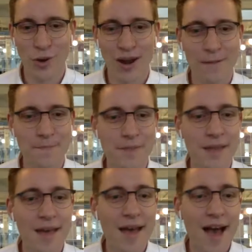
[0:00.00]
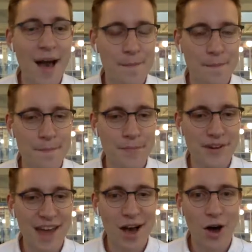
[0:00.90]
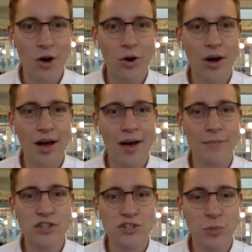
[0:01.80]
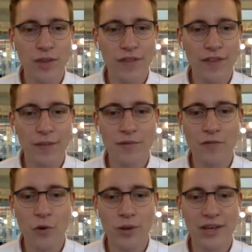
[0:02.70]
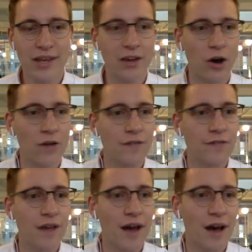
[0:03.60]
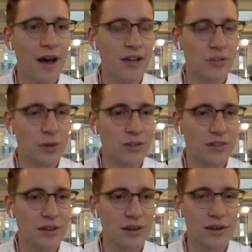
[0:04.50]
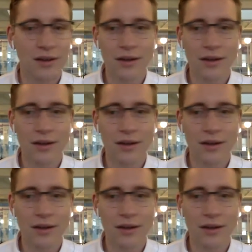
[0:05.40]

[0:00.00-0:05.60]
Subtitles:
Great. Now, just one thing before we kick off. I just wanted to